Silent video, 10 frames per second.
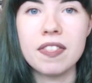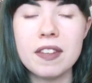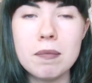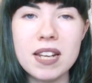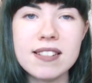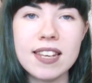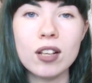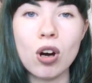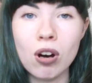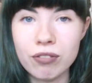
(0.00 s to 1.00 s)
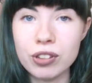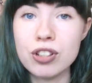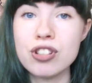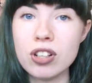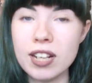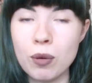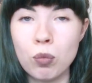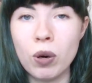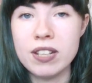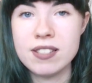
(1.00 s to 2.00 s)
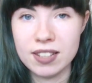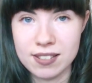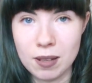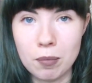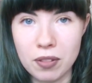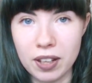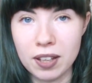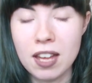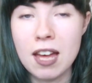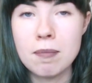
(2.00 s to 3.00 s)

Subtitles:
They may take off on their journey wanting something,